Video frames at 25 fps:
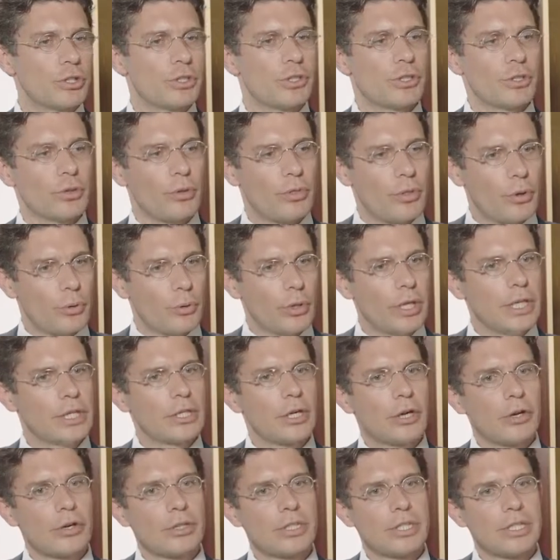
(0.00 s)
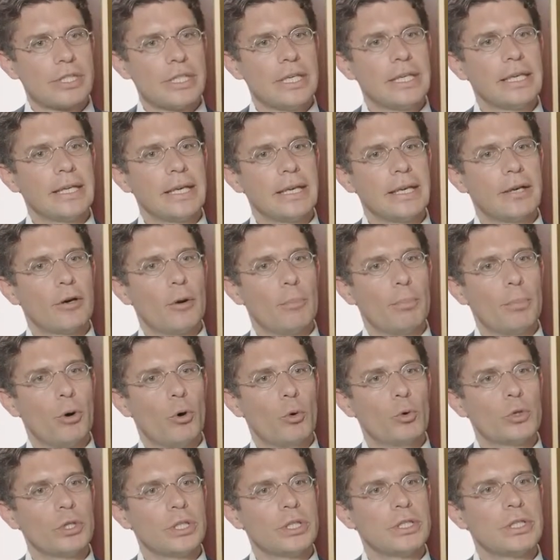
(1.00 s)
So the return-seeking
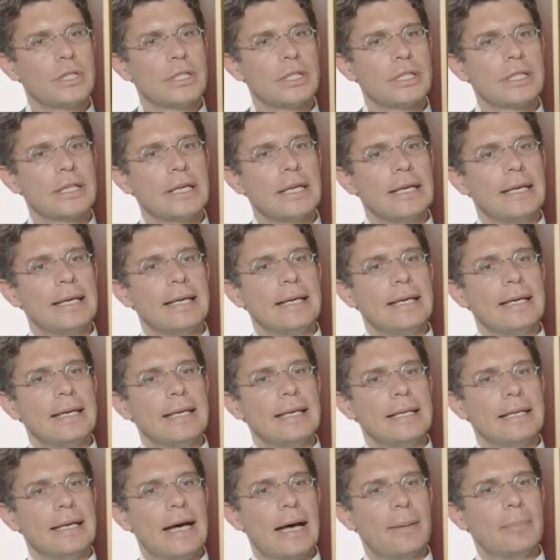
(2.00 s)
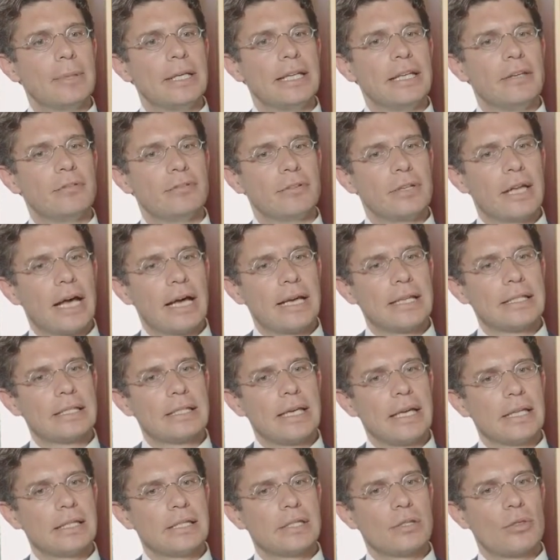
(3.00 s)
component, I believe, lies
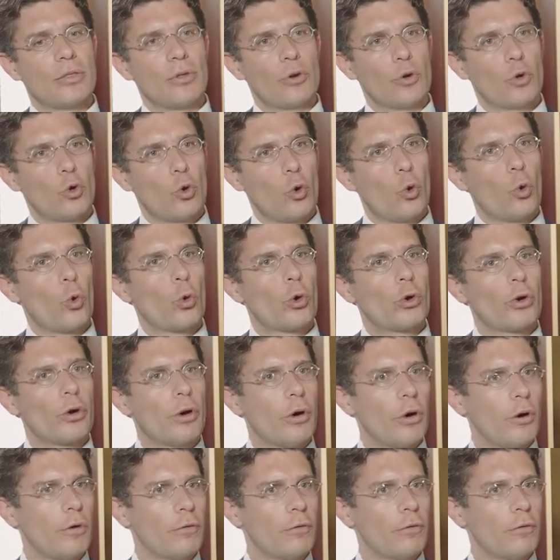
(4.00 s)
at the core